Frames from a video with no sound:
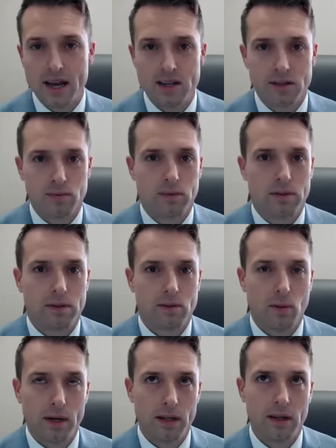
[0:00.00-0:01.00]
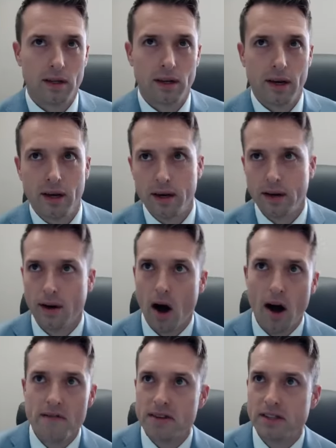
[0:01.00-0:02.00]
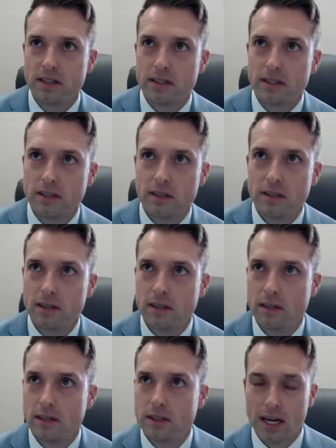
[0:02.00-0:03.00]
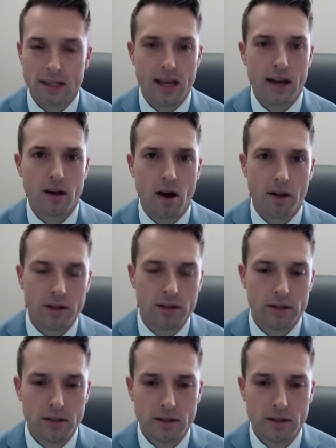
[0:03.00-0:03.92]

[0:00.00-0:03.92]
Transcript: I just went to the office and checked out of college.